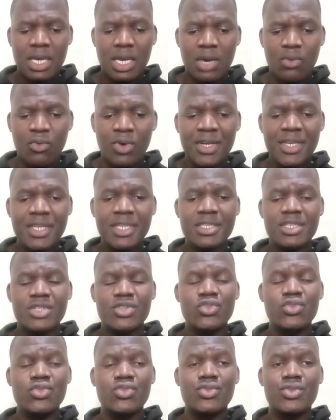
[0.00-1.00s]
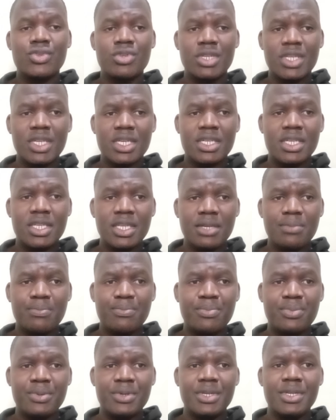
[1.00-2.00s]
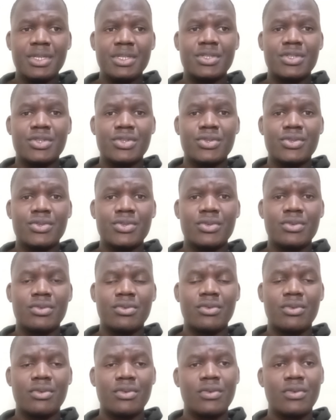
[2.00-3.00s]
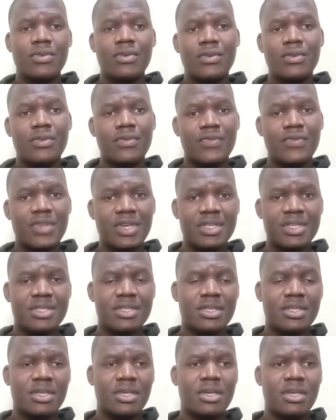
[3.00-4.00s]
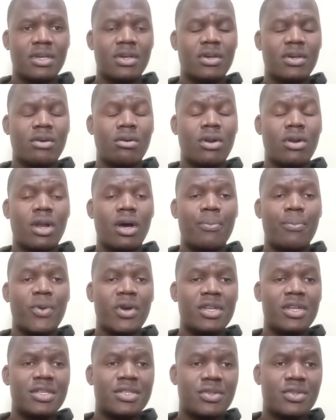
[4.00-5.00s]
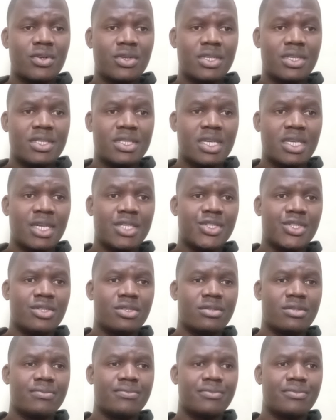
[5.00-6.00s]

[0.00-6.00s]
I want us to dig deep into this on our political discussion.